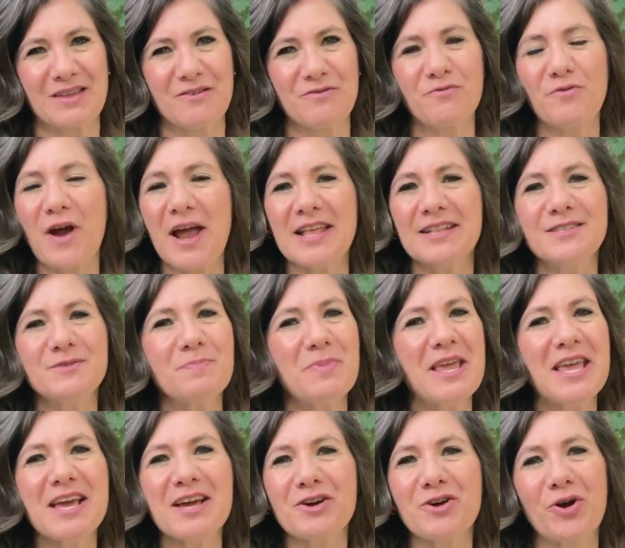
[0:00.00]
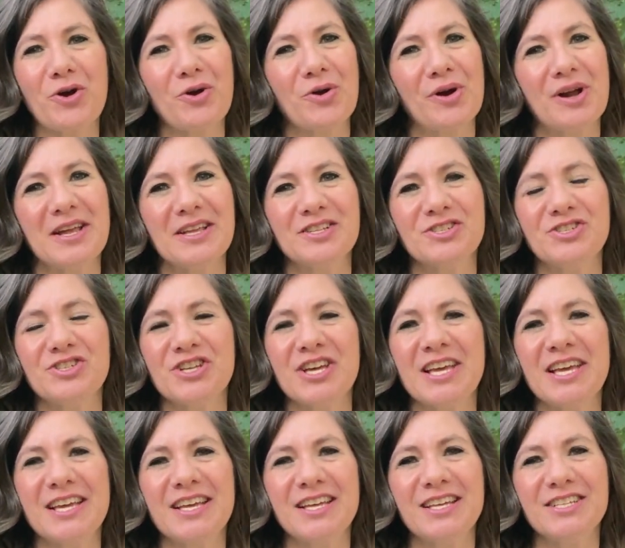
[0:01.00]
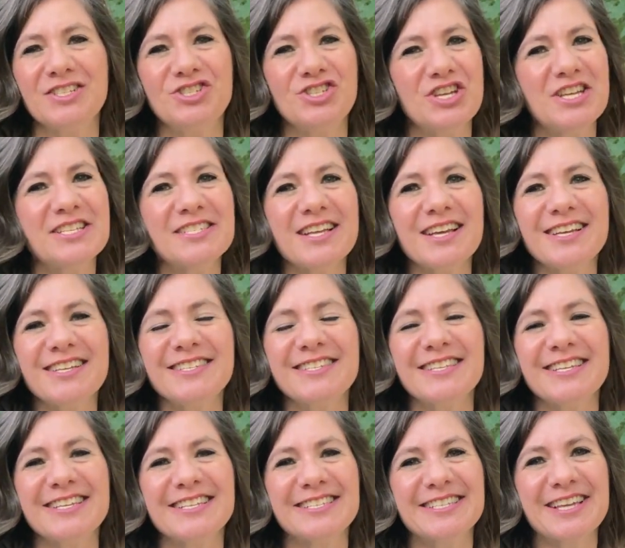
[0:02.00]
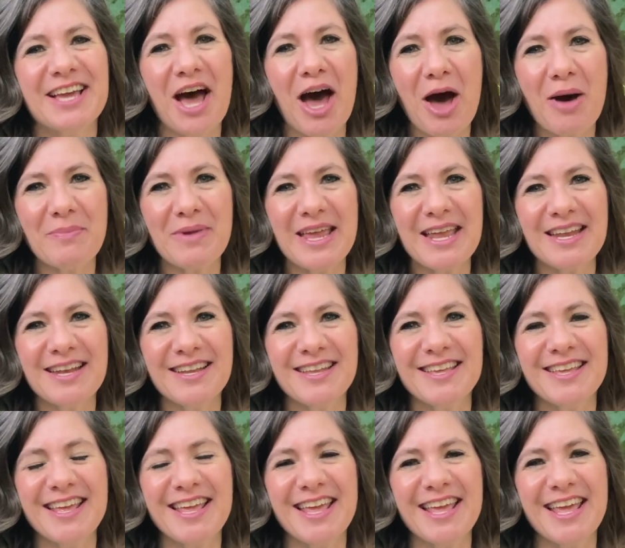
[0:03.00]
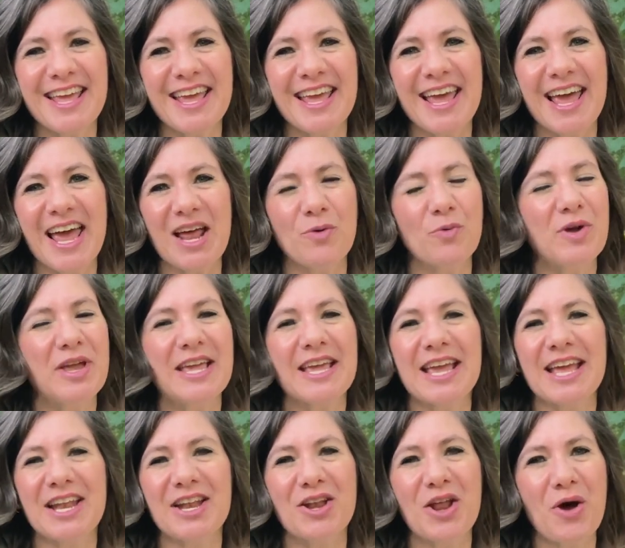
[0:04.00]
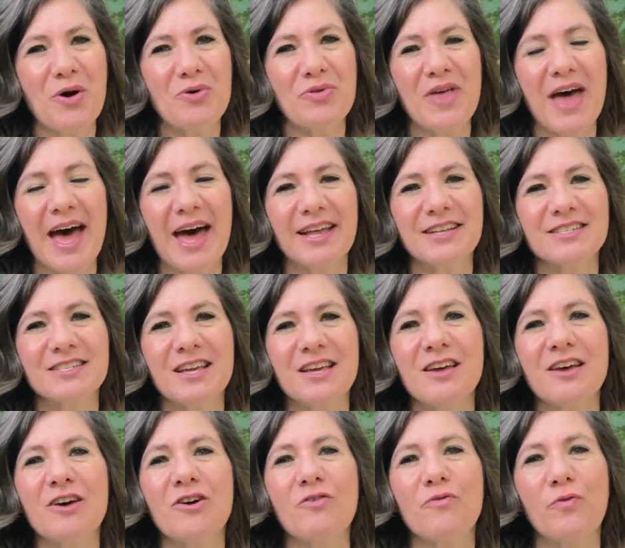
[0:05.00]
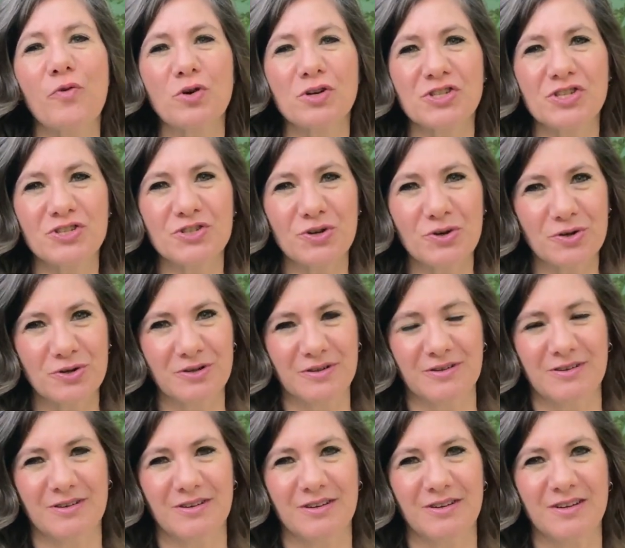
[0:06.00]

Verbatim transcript: Friends, be encouraged. Jesus is coming, and we can know that for certain.